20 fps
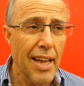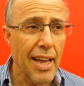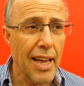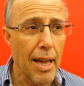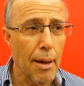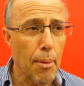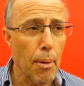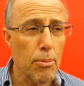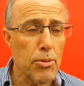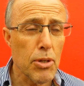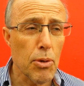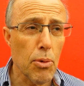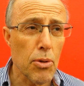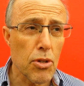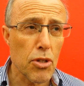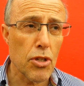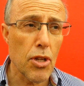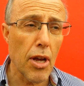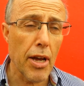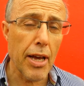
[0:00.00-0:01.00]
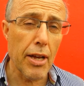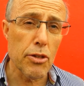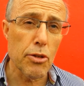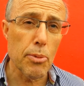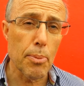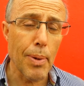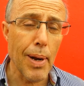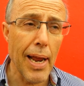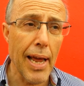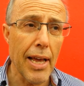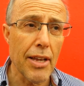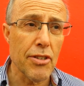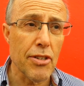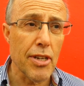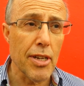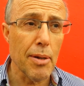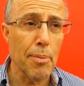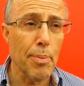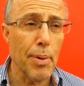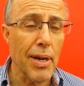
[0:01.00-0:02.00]
Obviously, we want to start getting some players
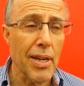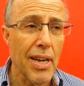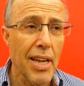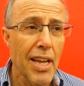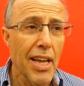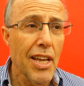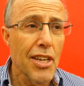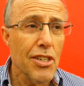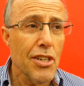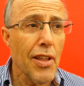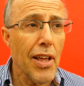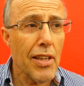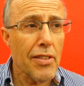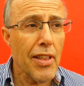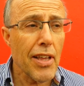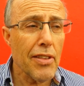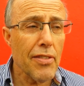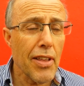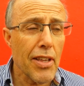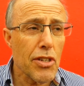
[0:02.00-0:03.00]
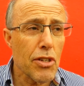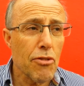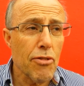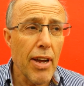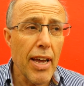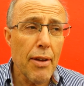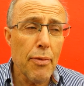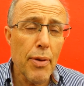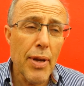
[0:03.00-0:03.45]
in. But so that's great.